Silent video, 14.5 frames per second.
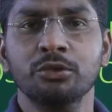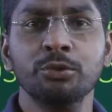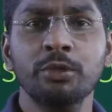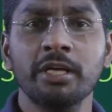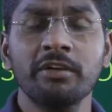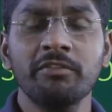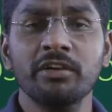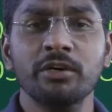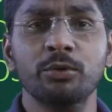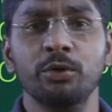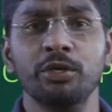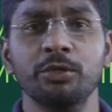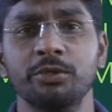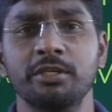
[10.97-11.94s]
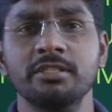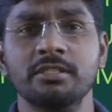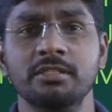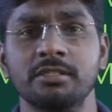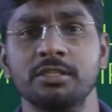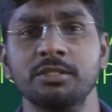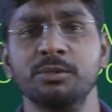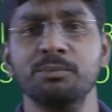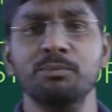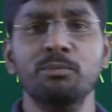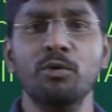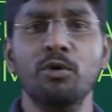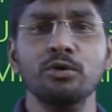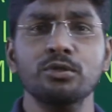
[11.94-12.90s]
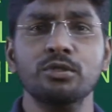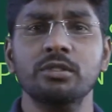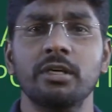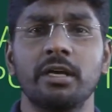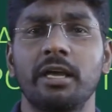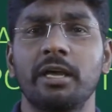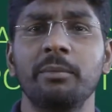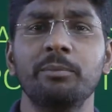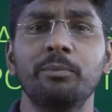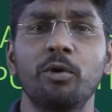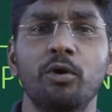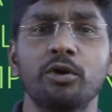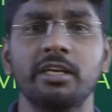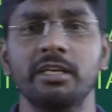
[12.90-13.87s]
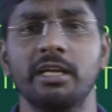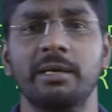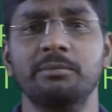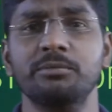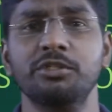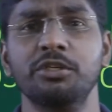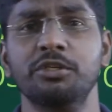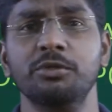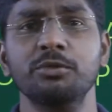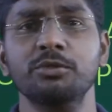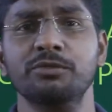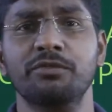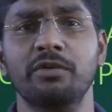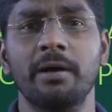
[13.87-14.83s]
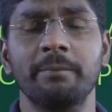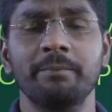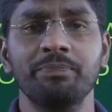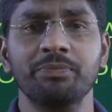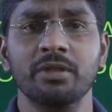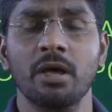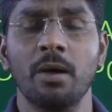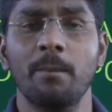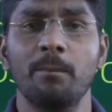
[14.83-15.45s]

Today we are going to discuss most important M C Qs from